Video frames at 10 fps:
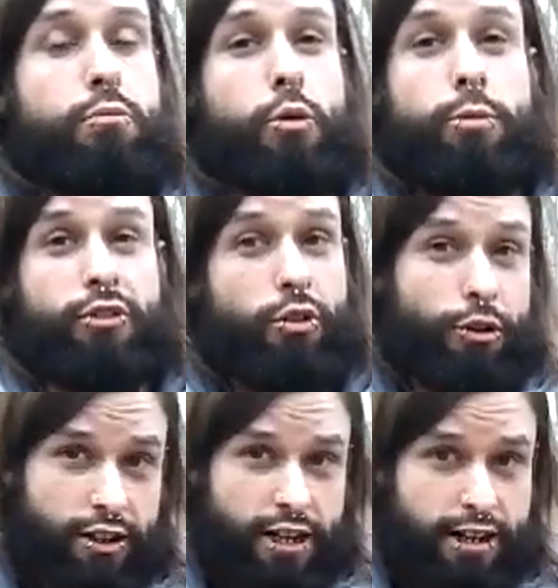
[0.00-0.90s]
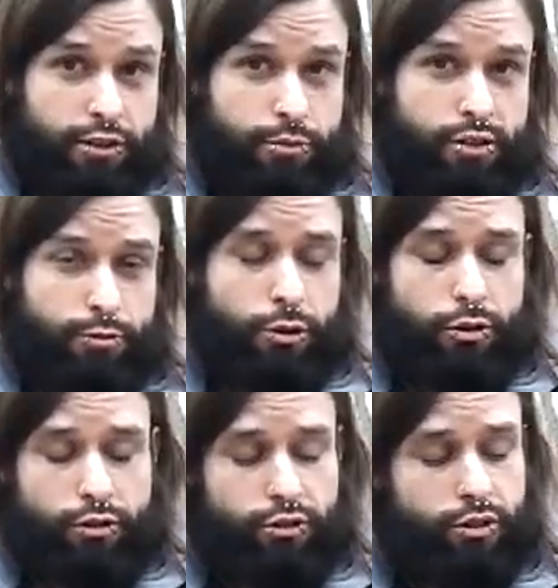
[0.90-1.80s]
almost all the gas would
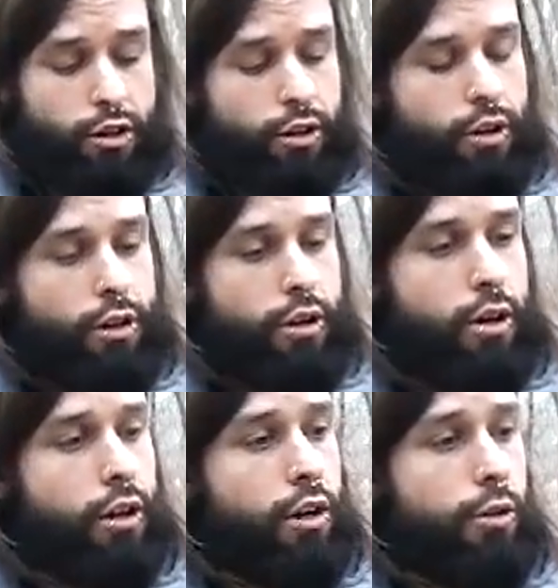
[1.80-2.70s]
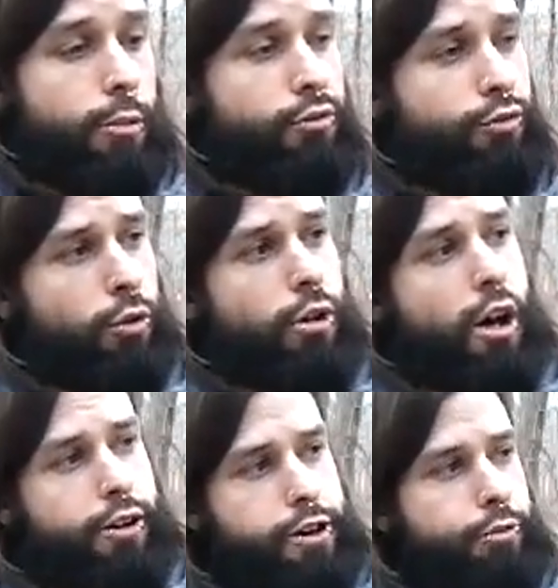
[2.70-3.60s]
disperse. On full
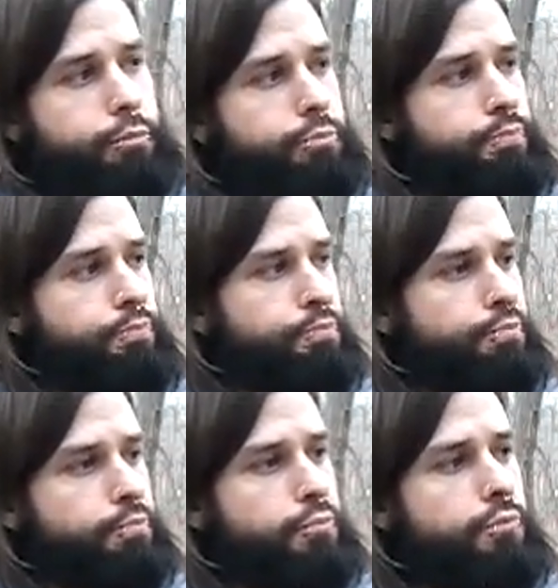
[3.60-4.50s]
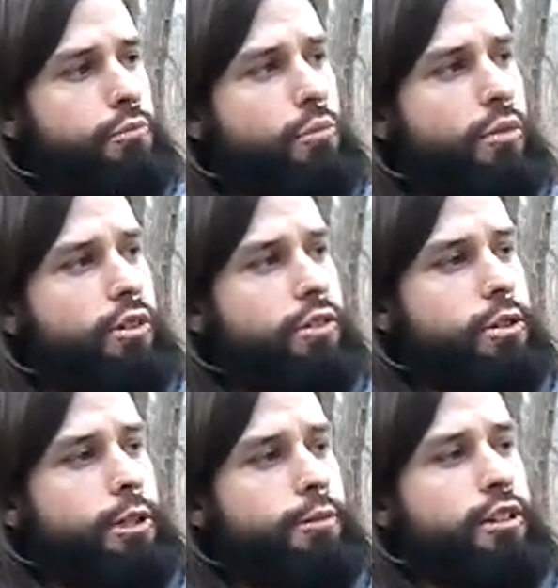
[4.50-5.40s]
auto,
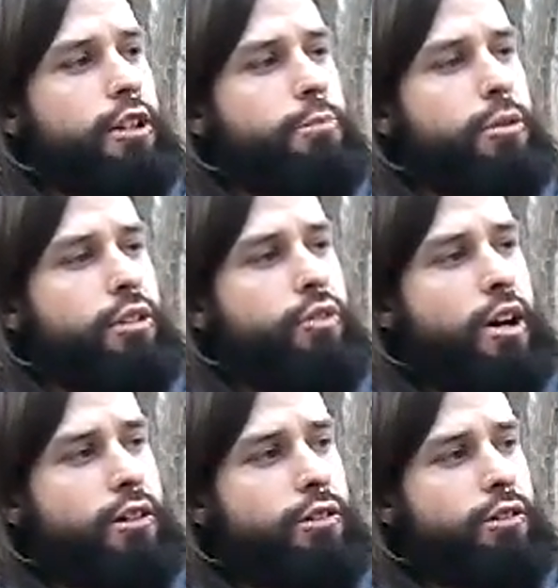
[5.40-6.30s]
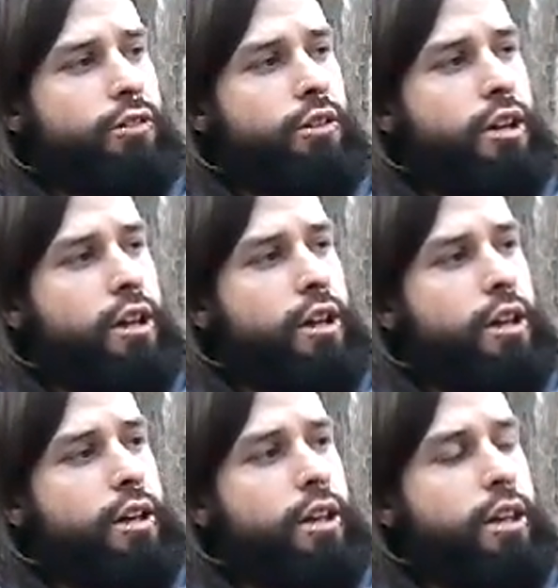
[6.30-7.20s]
sometimes the gun misfires,
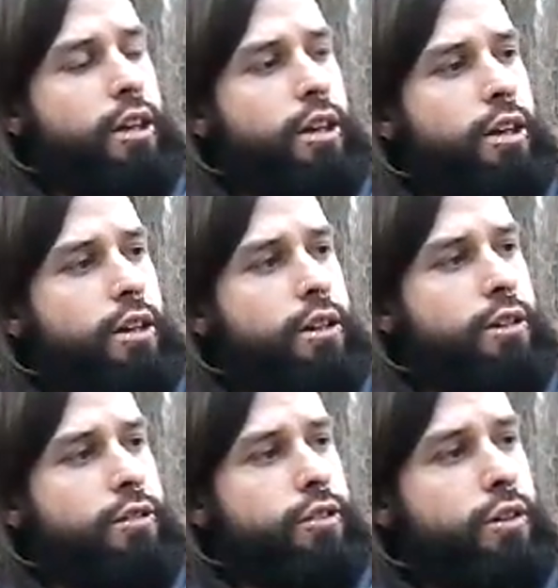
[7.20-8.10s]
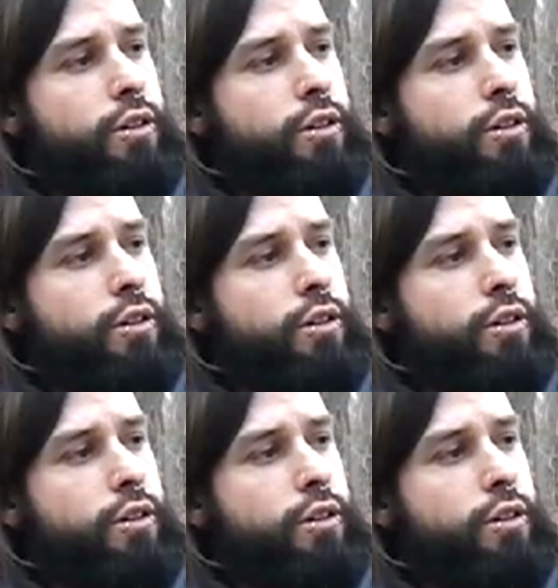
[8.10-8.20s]
and